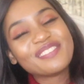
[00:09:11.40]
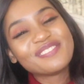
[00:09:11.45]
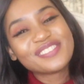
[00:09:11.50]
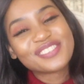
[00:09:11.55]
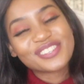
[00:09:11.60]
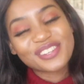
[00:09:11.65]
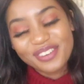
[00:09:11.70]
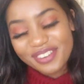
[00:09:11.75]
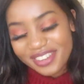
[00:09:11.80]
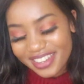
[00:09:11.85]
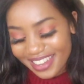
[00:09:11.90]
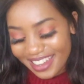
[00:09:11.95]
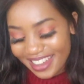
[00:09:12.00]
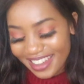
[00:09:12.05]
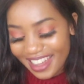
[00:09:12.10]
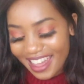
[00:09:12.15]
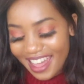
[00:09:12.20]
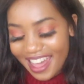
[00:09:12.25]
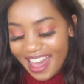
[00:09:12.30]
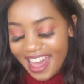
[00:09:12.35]
I'm
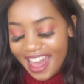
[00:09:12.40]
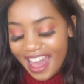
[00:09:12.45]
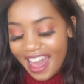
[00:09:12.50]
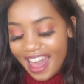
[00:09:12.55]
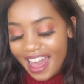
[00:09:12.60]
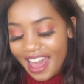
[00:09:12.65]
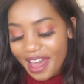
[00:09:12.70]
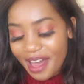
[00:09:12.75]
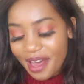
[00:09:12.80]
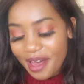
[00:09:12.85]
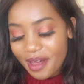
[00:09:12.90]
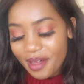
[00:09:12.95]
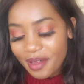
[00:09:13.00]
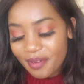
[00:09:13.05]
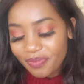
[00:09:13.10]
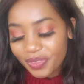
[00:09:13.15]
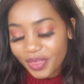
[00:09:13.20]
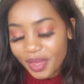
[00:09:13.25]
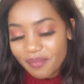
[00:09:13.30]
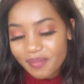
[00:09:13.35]
joking.
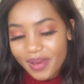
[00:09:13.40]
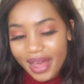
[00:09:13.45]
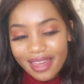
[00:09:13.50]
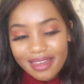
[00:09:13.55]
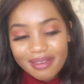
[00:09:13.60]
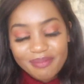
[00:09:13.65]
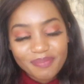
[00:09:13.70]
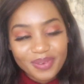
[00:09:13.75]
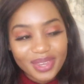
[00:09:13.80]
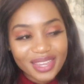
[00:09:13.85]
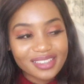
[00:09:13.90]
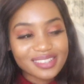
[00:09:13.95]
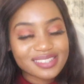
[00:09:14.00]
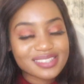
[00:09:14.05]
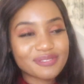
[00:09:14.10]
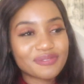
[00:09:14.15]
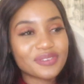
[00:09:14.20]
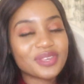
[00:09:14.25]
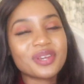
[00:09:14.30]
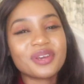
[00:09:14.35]
Um, my
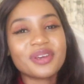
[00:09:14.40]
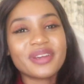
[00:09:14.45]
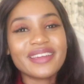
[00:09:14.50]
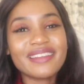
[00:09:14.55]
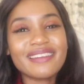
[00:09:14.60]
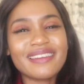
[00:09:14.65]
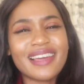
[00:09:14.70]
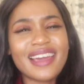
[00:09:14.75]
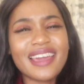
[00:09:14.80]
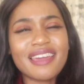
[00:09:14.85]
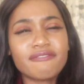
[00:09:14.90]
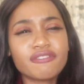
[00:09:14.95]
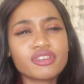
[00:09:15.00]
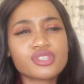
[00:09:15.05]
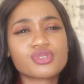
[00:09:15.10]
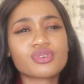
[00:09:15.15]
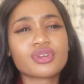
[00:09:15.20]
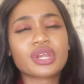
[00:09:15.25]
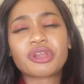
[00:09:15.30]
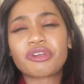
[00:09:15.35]
biggest fear in life
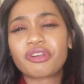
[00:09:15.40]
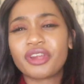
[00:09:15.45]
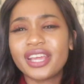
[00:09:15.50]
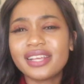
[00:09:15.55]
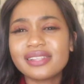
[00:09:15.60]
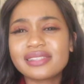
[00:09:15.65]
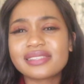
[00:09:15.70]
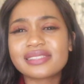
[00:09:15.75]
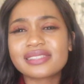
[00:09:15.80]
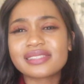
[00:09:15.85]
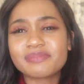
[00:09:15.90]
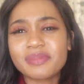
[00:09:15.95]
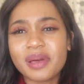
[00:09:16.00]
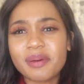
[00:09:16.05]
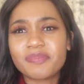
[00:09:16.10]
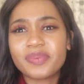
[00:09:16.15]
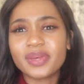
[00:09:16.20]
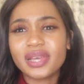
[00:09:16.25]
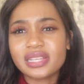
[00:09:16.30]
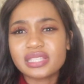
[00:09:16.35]
is regret.
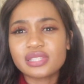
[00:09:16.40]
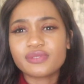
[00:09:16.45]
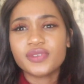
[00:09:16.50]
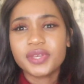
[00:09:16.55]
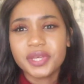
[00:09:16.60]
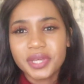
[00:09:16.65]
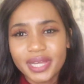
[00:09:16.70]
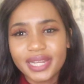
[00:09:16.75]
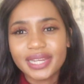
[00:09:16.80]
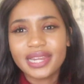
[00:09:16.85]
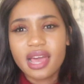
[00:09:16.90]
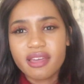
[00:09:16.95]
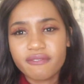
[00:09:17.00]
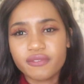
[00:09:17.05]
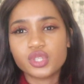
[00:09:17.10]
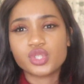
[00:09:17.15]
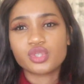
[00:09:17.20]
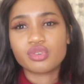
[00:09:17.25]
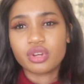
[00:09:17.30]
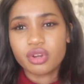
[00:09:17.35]
My biggest fear in
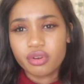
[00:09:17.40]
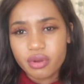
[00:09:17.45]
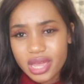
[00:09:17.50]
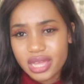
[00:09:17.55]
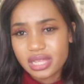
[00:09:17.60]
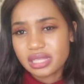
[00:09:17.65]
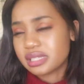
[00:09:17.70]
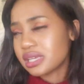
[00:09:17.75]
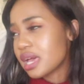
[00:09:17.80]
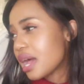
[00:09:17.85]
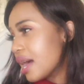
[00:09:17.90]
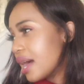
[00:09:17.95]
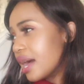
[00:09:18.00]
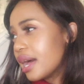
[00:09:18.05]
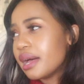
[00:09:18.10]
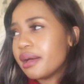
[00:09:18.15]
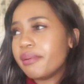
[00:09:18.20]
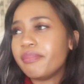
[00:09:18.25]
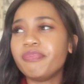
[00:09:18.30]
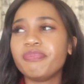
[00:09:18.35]
life is regret.
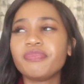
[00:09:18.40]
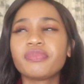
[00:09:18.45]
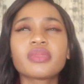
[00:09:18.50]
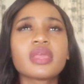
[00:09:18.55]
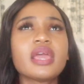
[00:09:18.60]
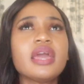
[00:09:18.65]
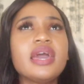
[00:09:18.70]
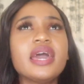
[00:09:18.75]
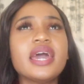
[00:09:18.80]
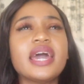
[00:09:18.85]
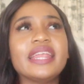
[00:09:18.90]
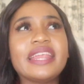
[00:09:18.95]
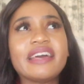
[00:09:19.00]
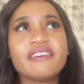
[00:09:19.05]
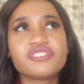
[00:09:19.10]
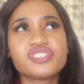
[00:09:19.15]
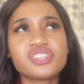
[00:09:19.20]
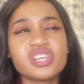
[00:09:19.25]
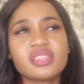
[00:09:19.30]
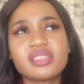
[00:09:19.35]
Um, and
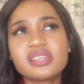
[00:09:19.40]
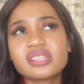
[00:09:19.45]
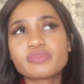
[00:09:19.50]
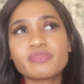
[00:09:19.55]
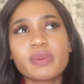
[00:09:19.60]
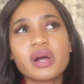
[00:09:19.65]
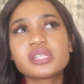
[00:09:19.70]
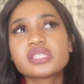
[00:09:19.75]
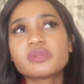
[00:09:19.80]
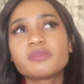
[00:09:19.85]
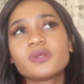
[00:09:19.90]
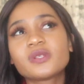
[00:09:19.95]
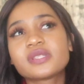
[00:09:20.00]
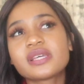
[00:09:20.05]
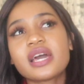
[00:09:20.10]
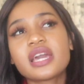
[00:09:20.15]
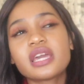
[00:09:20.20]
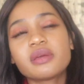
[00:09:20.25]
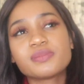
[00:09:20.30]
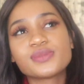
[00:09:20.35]
I've shared this multiple
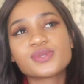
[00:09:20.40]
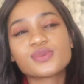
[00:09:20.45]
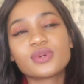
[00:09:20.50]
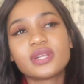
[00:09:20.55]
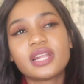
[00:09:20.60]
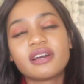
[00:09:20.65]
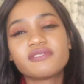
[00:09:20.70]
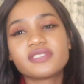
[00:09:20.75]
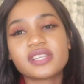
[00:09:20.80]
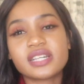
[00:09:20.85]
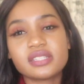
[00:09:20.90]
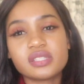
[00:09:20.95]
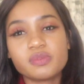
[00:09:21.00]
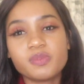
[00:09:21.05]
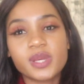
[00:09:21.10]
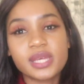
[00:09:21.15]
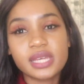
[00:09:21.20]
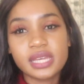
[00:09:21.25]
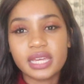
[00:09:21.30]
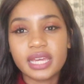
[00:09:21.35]
times when I've done
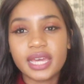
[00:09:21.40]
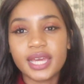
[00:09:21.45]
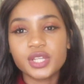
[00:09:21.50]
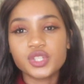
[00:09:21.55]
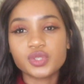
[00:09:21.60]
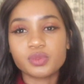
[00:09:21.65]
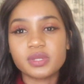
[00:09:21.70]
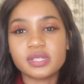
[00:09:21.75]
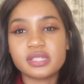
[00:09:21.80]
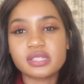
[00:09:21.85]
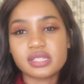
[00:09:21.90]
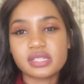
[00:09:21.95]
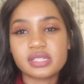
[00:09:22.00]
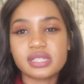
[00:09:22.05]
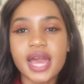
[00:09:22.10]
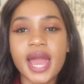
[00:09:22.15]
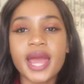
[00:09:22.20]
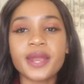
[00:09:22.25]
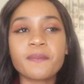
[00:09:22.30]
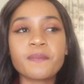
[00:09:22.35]
speaking engagements is
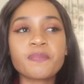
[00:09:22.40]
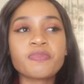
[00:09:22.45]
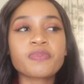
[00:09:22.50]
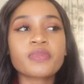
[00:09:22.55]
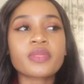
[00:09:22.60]
that